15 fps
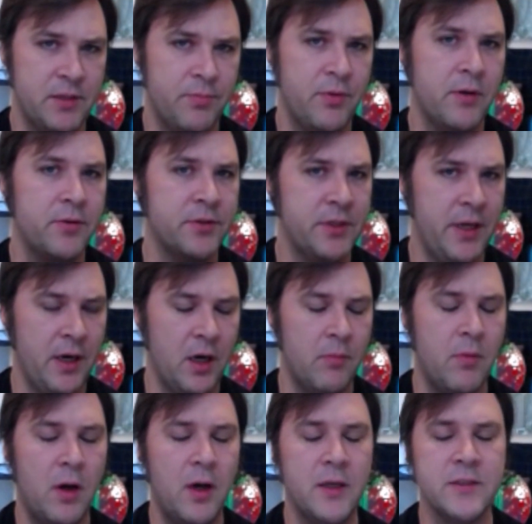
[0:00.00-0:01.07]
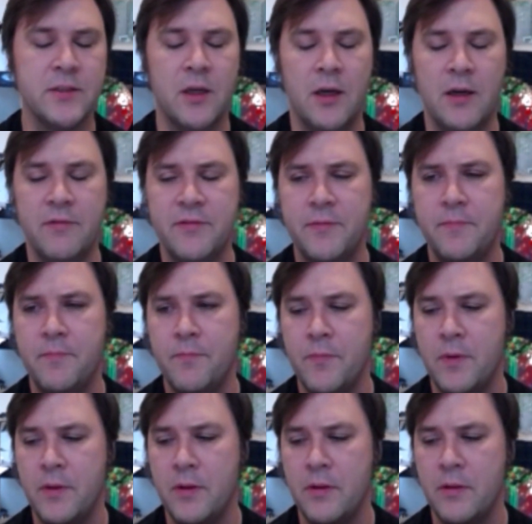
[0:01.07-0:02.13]
The Brothers Karamazov.
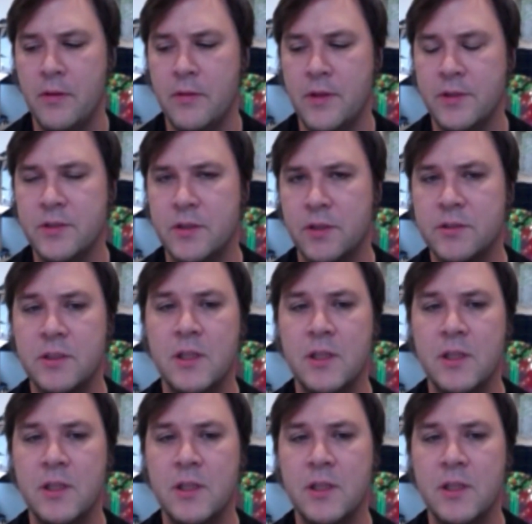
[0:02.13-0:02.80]
There's